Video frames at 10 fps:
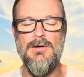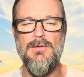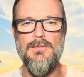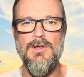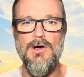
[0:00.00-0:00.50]

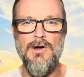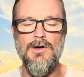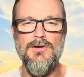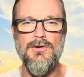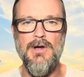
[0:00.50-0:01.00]

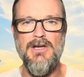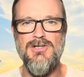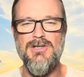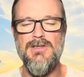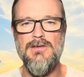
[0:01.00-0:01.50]
longer
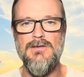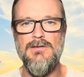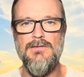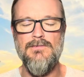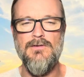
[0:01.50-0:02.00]
duration,
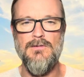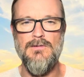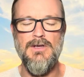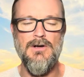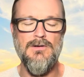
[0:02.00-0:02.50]

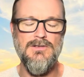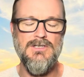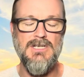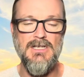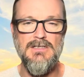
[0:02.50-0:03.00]

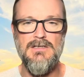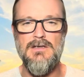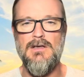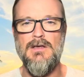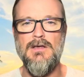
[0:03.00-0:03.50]
sits,
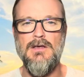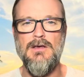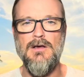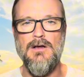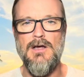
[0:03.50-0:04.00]

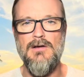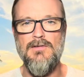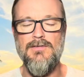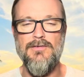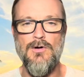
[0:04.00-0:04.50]
kind of
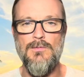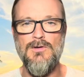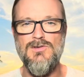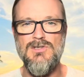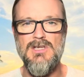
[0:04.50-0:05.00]
a
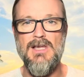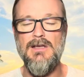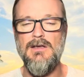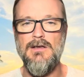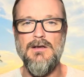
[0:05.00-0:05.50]
formal
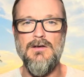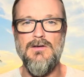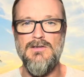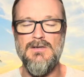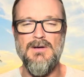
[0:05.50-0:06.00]
sit and
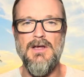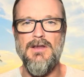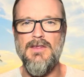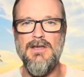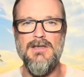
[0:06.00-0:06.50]
do some kind
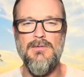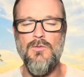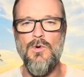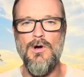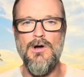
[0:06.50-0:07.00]
of that deep
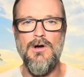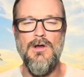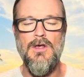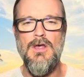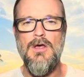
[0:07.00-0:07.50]
work.
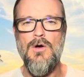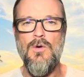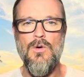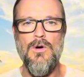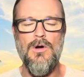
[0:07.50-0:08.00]

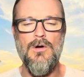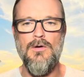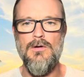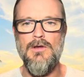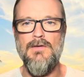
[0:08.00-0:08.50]
Or
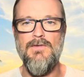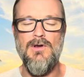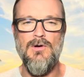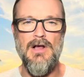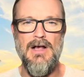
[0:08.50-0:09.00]
if you
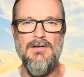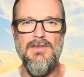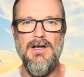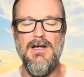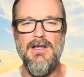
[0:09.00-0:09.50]
don't have
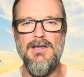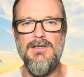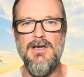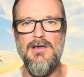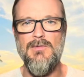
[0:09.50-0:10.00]
that kind of
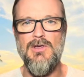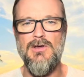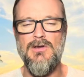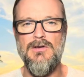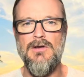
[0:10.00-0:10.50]
time, you
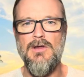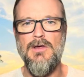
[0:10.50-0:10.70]
can